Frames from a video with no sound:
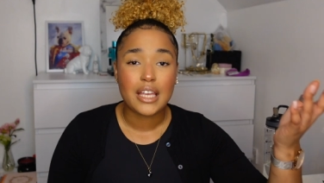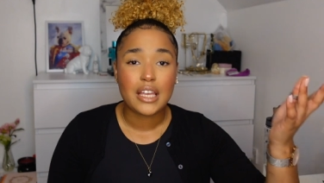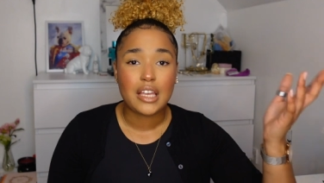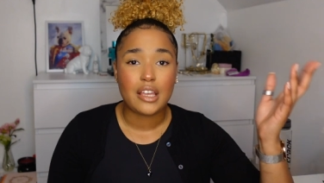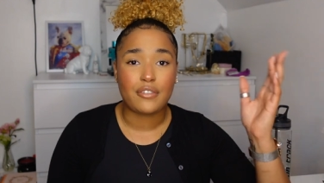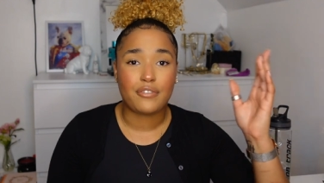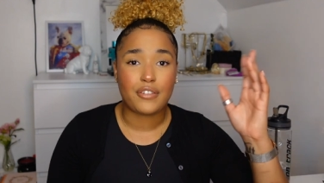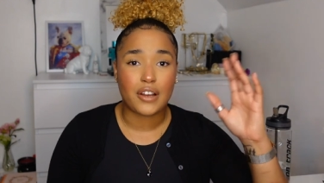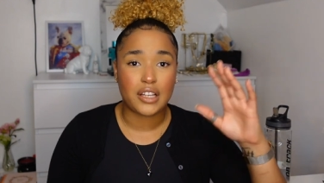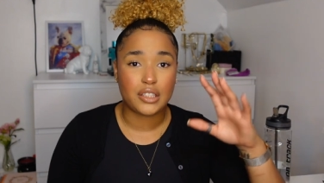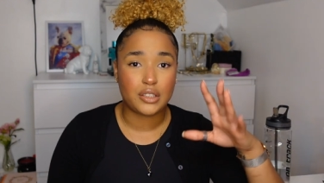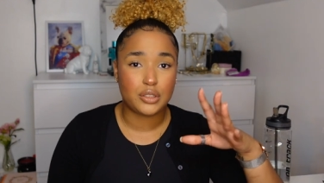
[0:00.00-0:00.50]

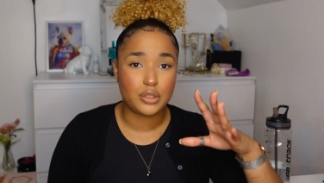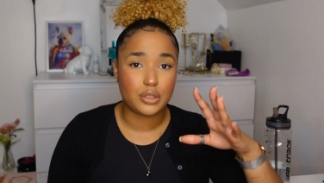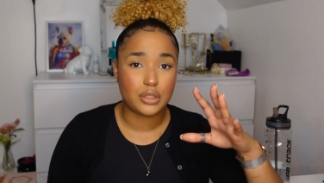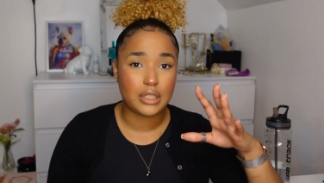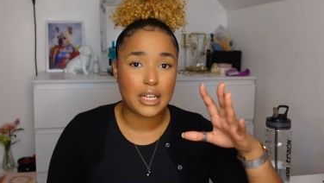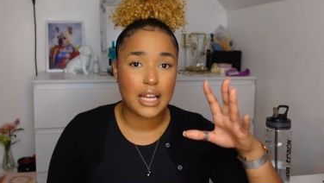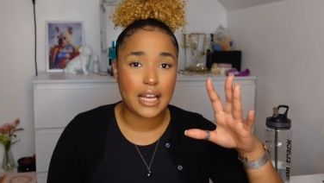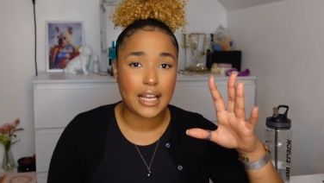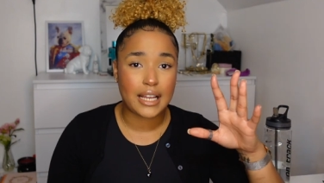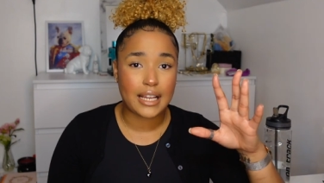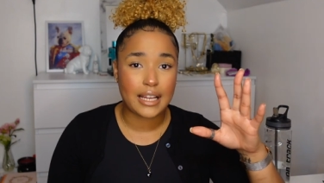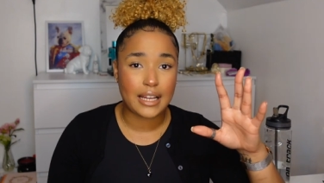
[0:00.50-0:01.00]
If I do
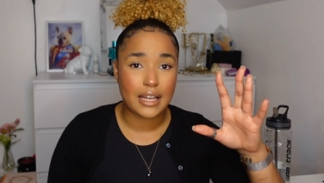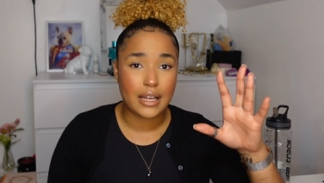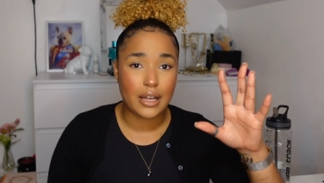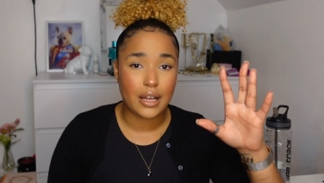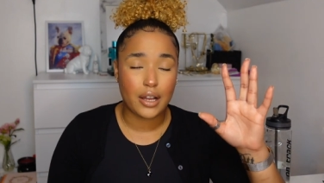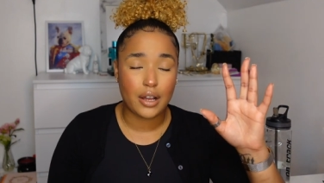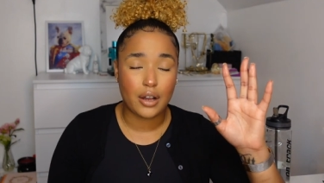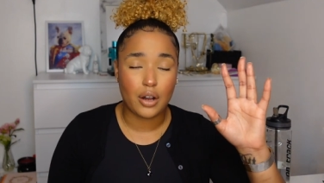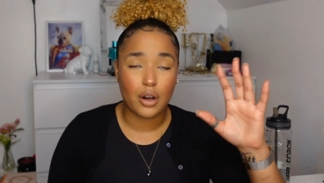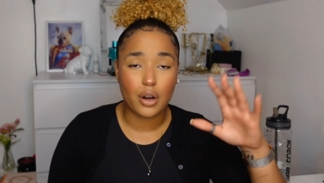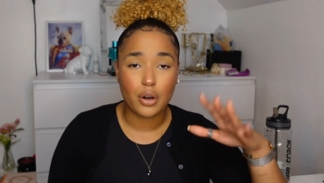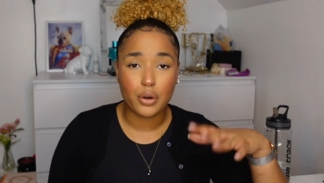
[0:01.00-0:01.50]
like a
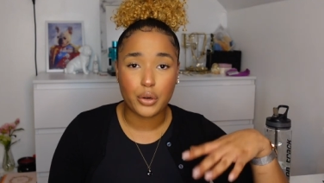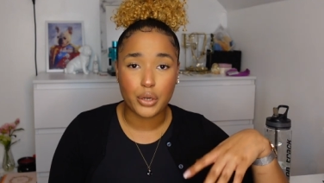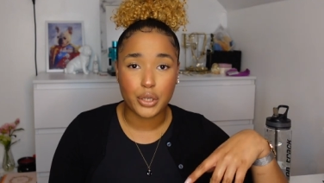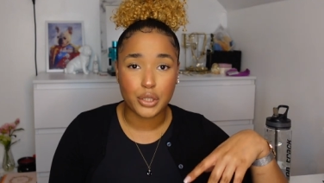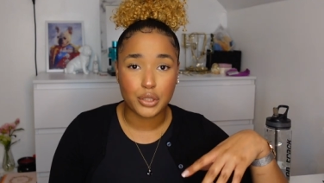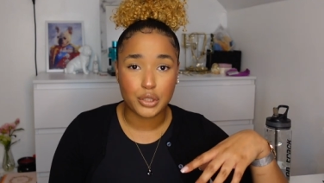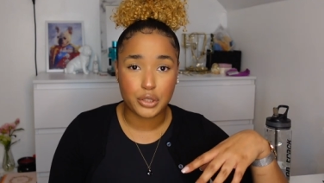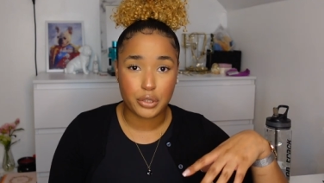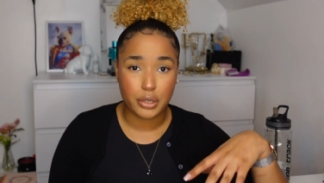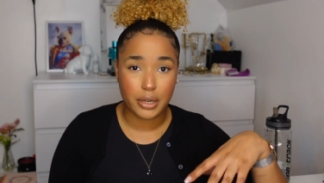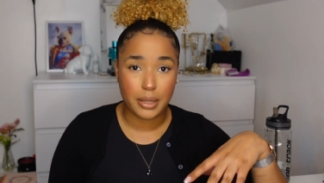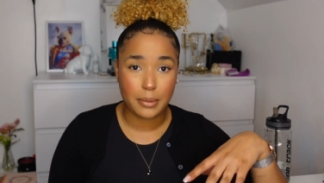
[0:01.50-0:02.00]
hot
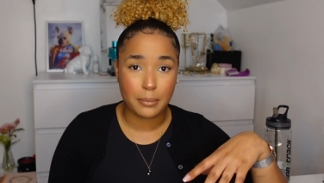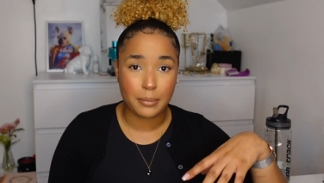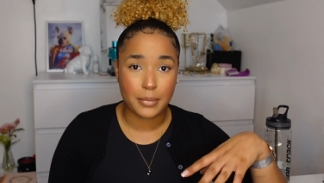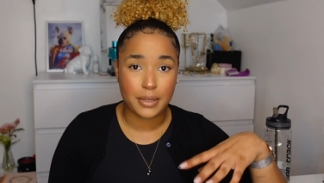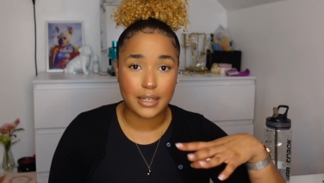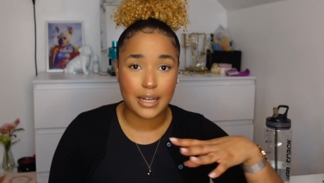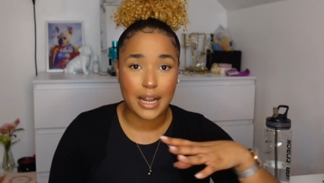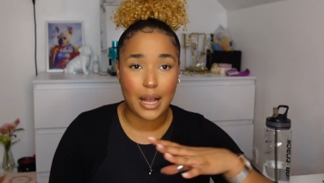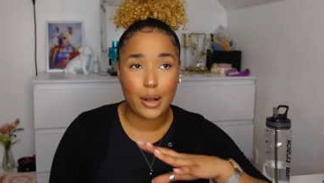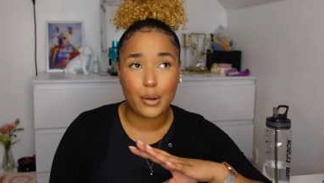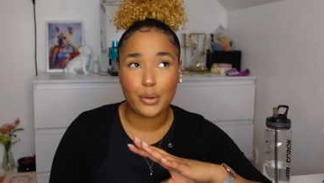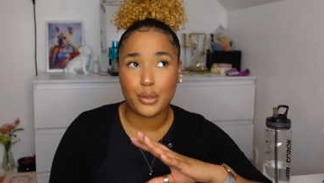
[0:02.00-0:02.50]
oil
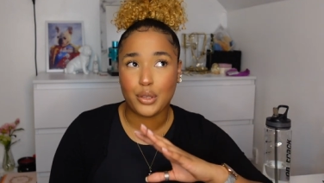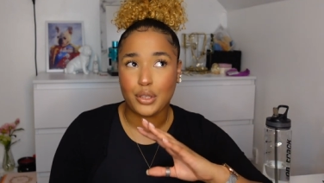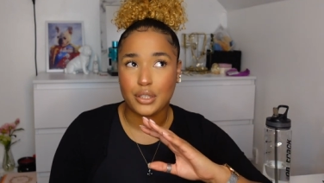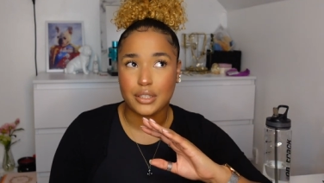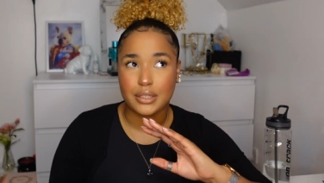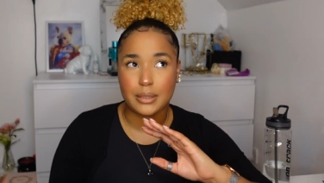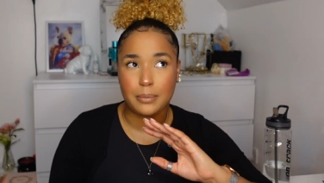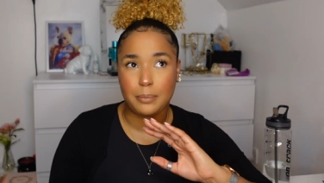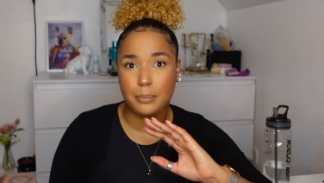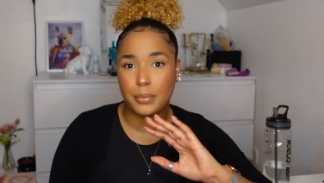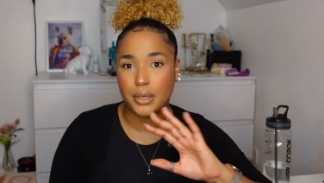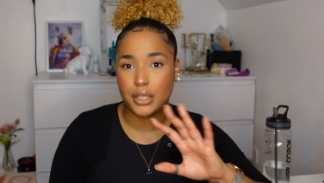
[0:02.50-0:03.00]
treatment, I'll use
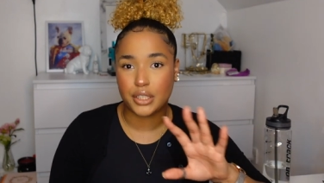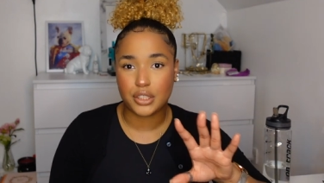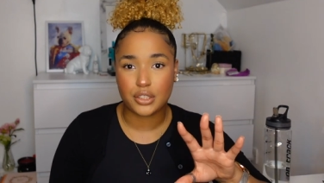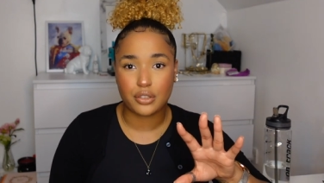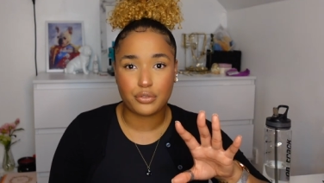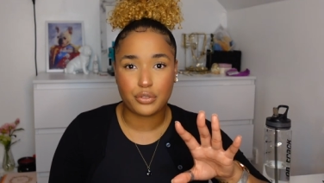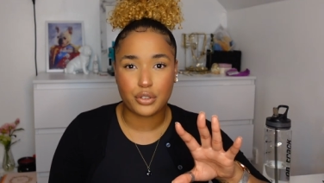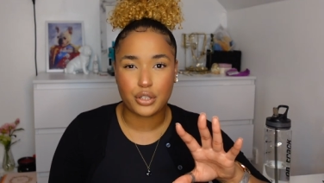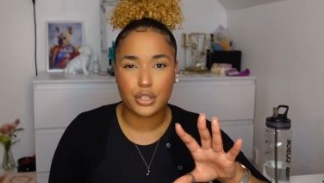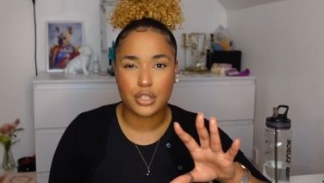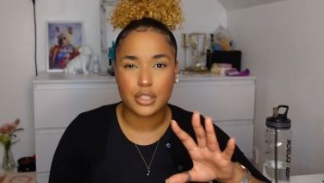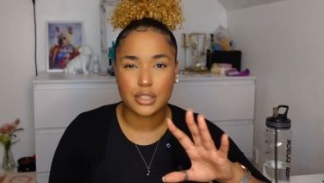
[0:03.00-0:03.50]
a bunch
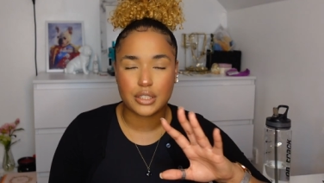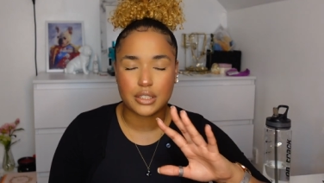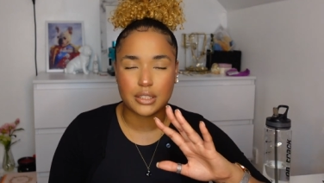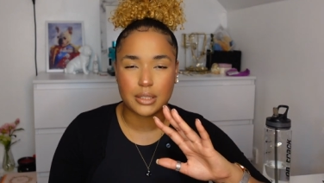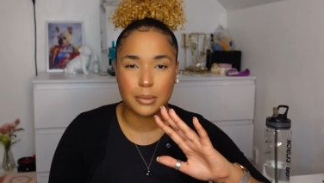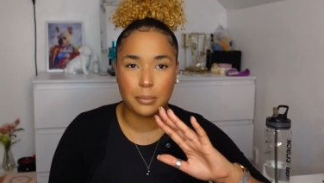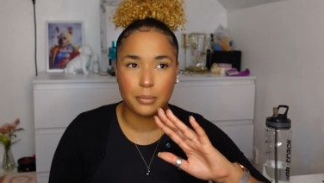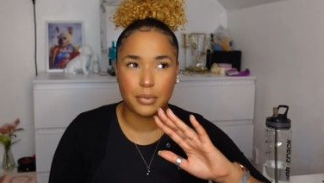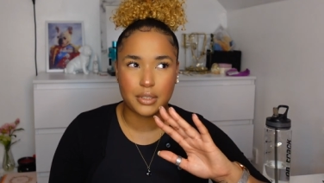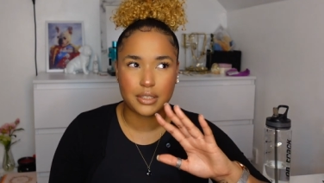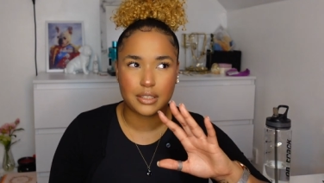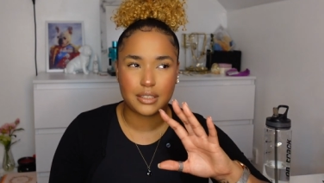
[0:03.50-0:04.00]
of oils,
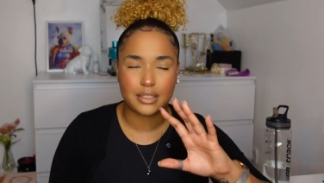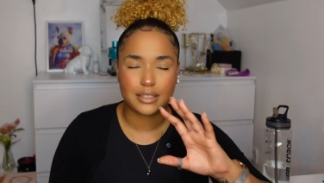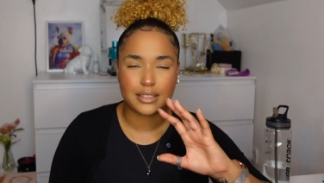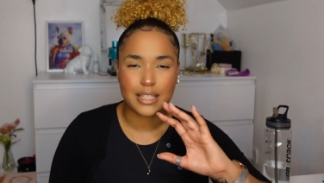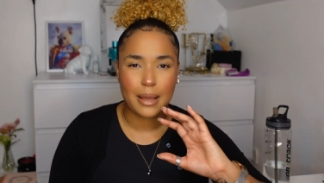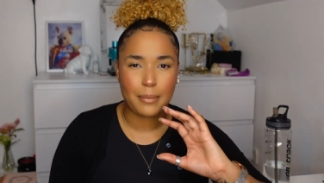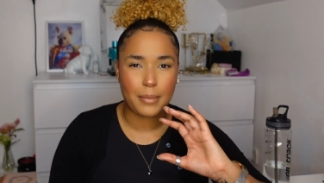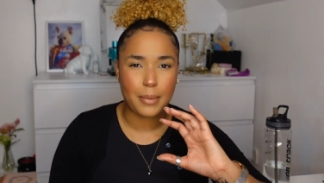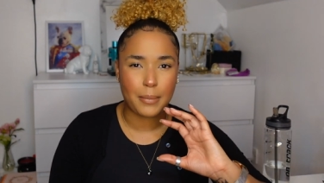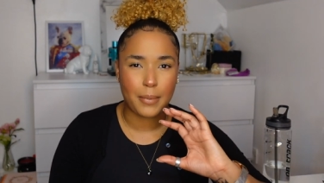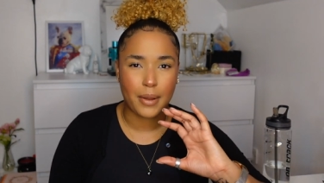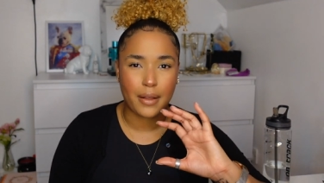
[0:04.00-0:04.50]
most of the
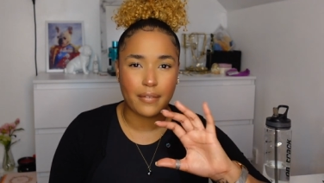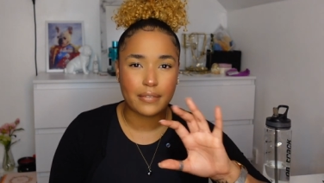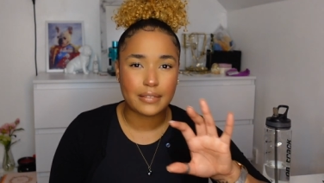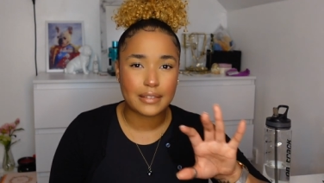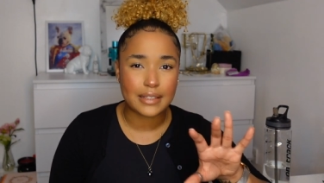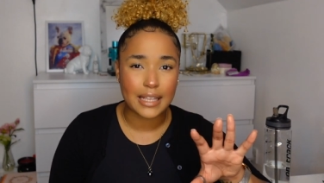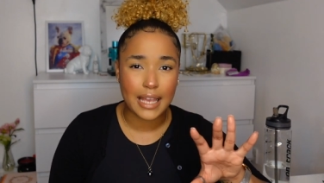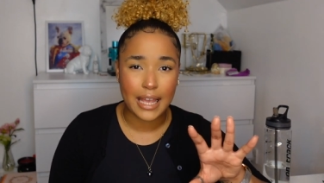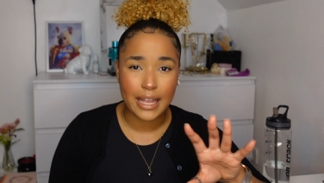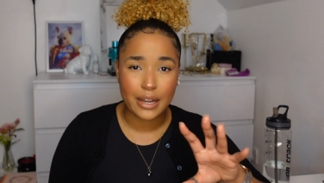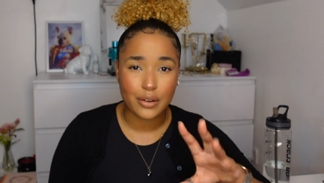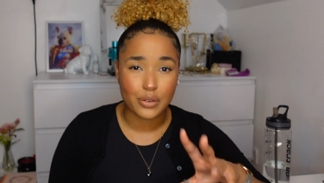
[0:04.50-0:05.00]
time about
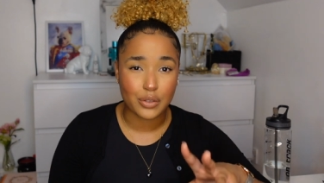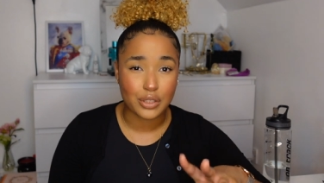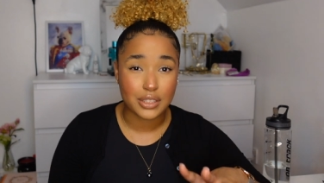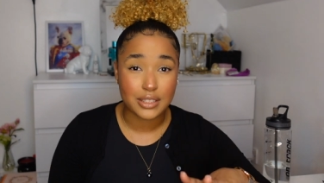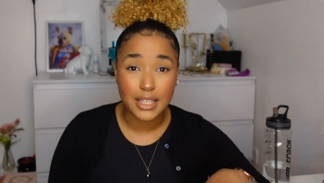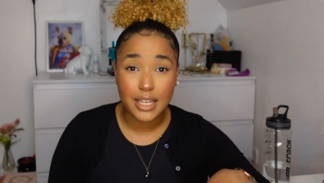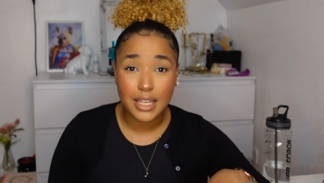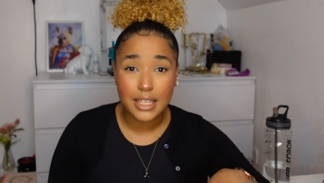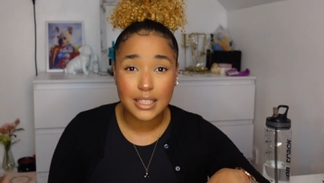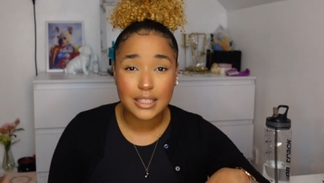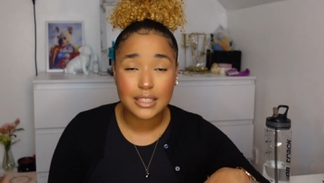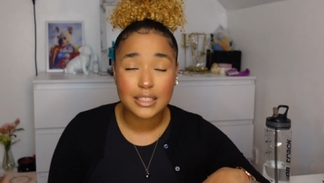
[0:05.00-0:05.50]
10 or
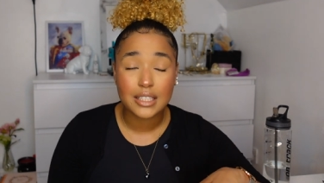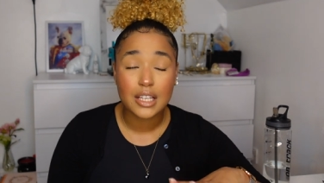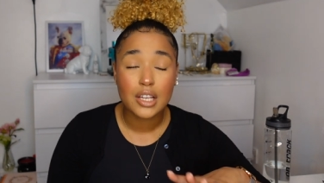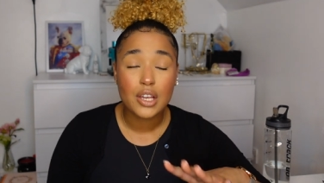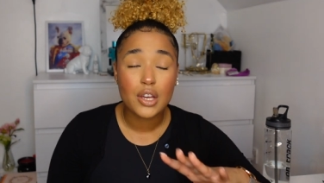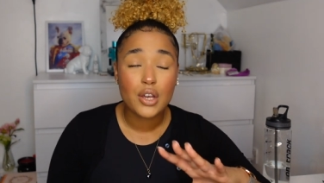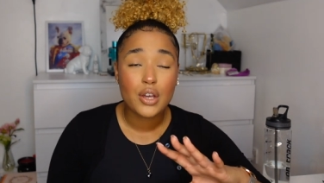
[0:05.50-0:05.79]
6